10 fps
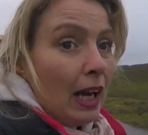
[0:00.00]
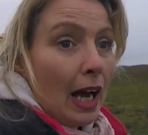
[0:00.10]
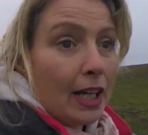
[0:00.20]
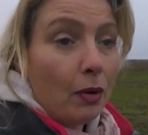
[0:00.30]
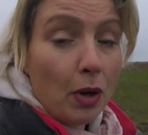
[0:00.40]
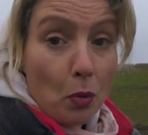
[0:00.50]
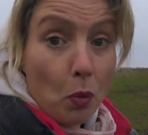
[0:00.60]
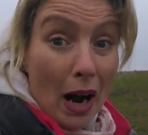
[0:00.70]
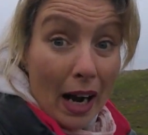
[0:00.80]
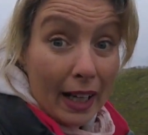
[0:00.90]
I don't know
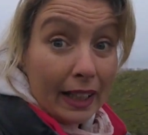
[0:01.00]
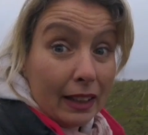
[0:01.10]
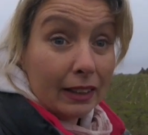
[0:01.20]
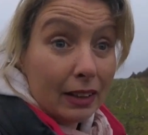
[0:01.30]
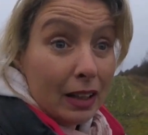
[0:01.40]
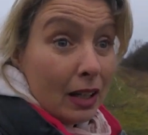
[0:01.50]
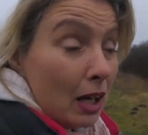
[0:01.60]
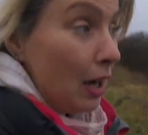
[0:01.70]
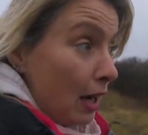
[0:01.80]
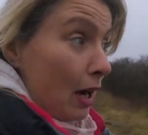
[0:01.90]
why
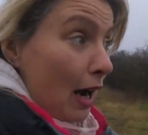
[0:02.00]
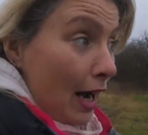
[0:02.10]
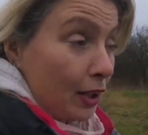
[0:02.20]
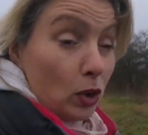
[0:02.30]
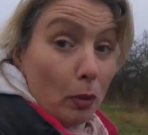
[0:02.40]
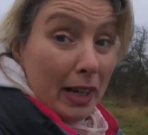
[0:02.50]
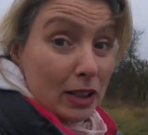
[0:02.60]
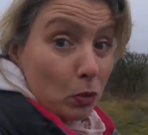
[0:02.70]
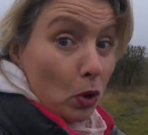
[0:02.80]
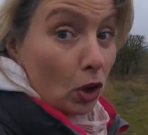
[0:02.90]
I
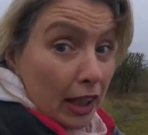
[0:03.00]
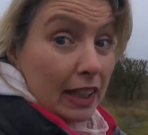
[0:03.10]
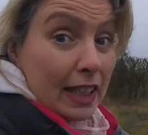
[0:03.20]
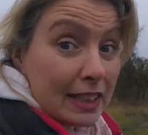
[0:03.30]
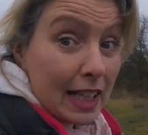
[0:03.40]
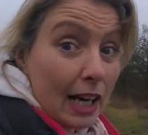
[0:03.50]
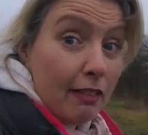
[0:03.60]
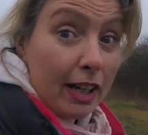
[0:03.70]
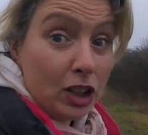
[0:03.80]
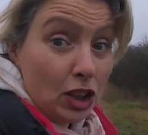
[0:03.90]
always walk in this
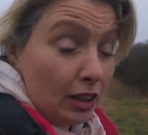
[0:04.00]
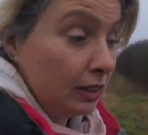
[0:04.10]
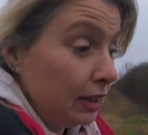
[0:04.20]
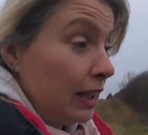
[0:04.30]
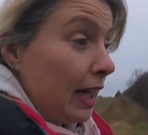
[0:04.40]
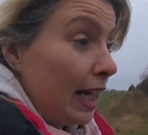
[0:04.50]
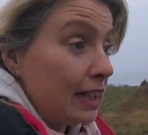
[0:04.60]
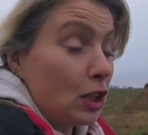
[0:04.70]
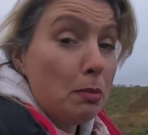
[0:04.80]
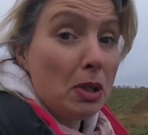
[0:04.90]
direction.
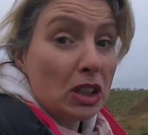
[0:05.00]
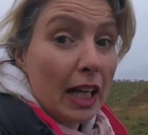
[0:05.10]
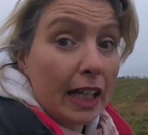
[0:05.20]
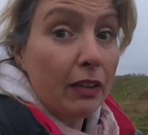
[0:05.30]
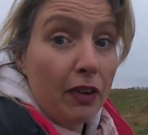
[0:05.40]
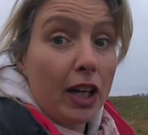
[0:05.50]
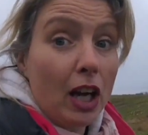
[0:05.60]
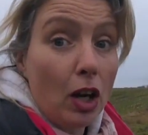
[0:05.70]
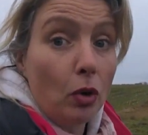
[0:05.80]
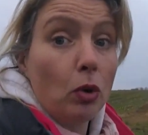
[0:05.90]
It's almost like if I
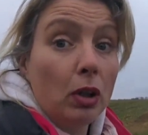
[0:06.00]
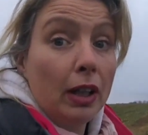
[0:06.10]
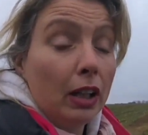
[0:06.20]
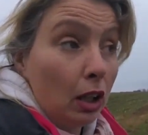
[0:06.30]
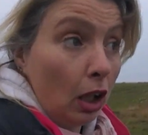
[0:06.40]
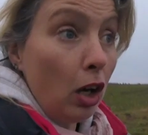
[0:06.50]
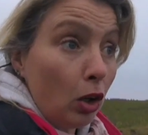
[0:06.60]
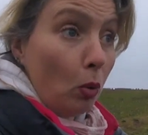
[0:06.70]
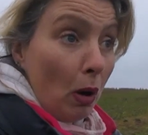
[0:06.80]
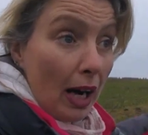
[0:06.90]
go
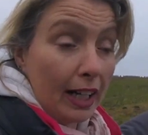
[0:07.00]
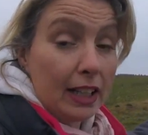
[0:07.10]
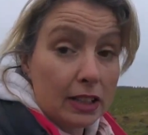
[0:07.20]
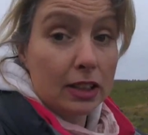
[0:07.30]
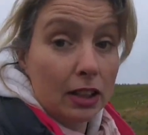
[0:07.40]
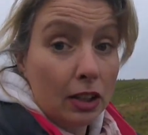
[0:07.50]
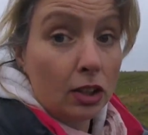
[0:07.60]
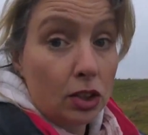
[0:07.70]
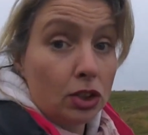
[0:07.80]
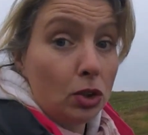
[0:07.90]
clockwise
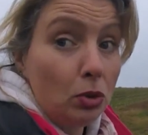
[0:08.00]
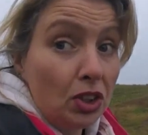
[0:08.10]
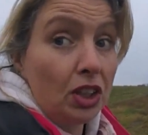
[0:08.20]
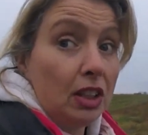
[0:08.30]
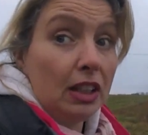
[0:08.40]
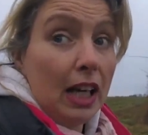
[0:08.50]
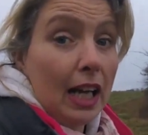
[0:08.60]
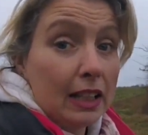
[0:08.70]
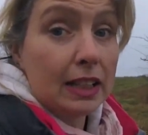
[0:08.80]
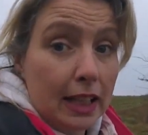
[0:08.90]
sooner than
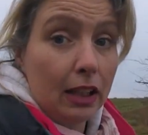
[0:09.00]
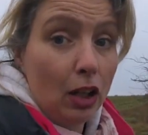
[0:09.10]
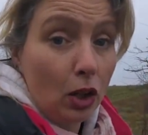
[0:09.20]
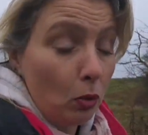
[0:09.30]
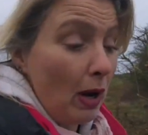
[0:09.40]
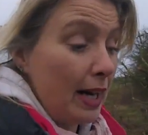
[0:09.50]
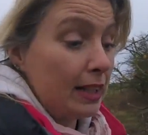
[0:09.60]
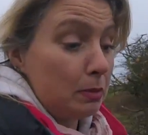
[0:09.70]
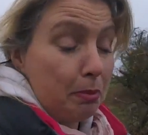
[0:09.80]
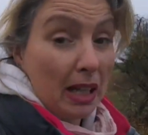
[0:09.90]

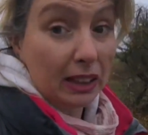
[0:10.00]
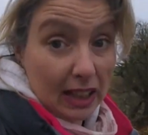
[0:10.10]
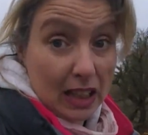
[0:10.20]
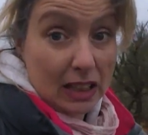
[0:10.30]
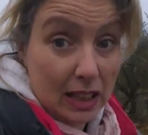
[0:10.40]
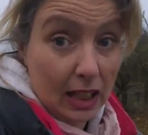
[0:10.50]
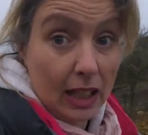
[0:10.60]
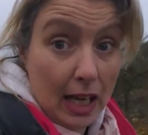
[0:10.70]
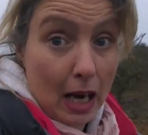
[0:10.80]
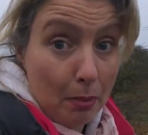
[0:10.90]
anti-clockwise, bad things are going
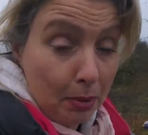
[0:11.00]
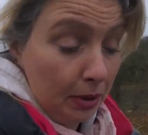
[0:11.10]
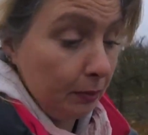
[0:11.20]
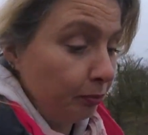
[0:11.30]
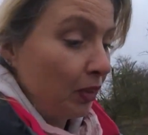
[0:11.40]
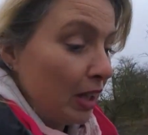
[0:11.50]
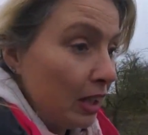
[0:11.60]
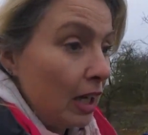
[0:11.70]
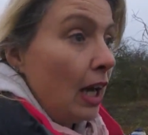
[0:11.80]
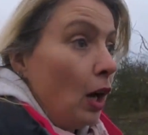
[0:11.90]
to happen.
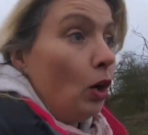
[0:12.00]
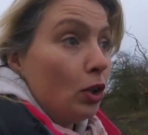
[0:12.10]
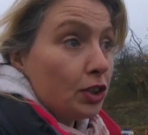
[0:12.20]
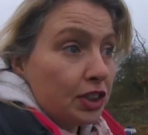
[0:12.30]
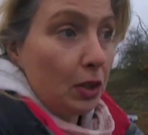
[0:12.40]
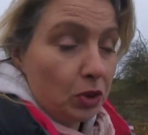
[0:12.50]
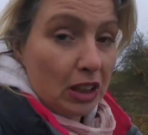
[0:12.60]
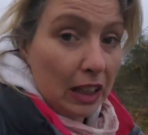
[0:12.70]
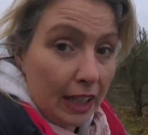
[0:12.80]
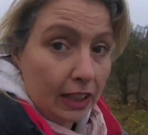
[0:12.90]
Also,
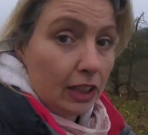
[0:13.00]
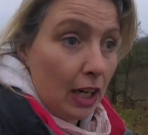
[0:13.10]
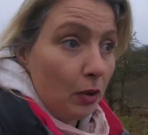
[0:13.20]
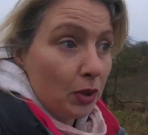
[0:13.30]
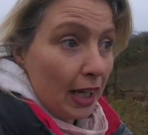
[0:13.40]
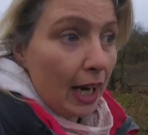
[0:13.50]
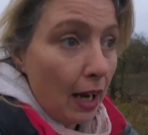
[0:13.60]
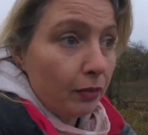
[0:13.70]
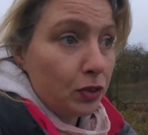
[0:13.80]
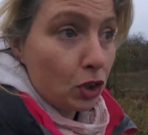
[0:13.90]
to let you know, they
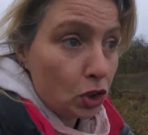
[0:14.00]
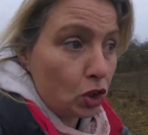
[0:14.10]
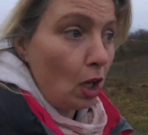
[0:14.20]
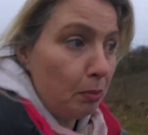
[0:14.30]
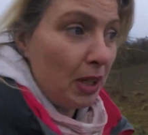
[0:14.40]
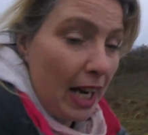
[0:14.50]
have just chopped the